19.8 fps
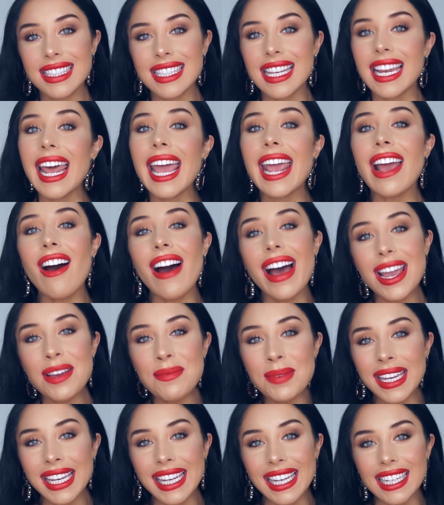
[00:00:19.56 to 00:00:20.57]
Today I
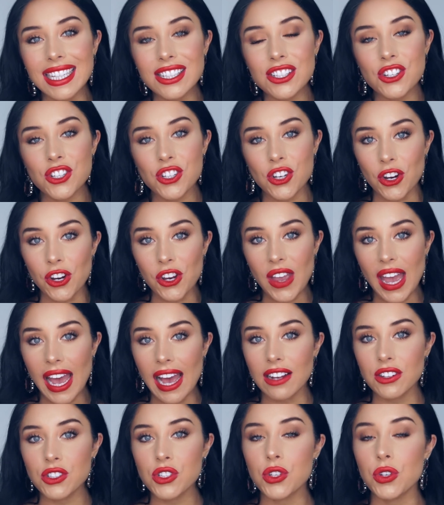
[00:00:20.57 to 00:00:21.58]
am here to show you
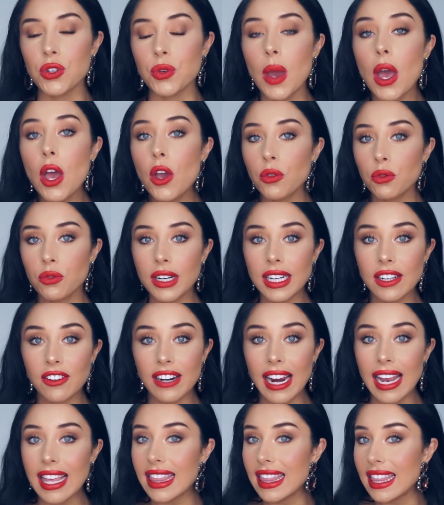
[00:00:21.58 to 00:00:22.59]
how to
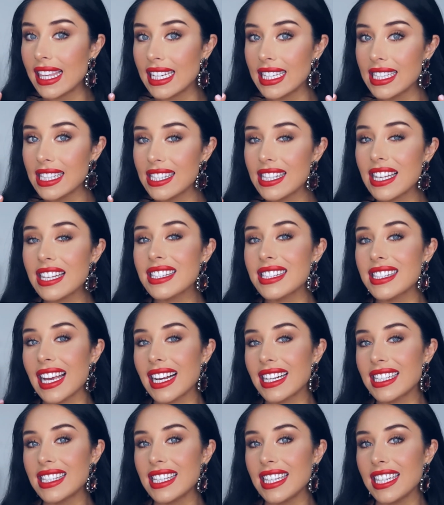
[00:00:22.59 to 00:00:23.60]
recreate this
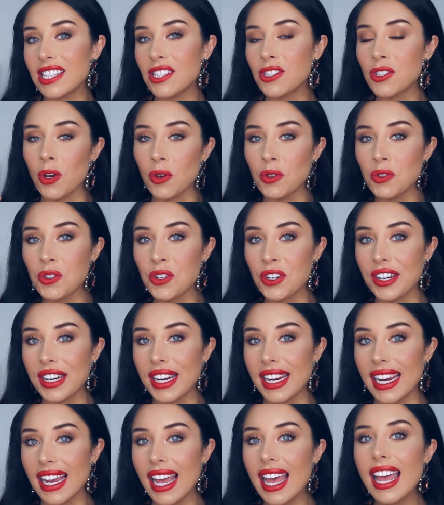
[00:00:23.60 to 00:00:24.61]
sexy,
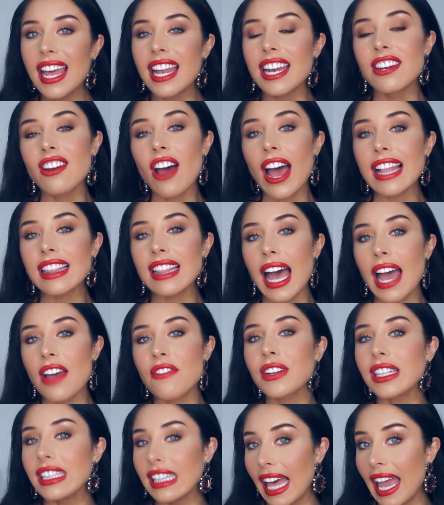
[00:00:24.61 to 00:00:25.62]
sultry
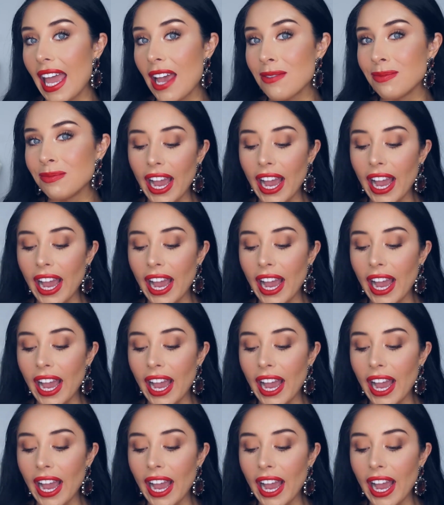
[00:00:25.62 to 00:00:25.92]
nightlife glam.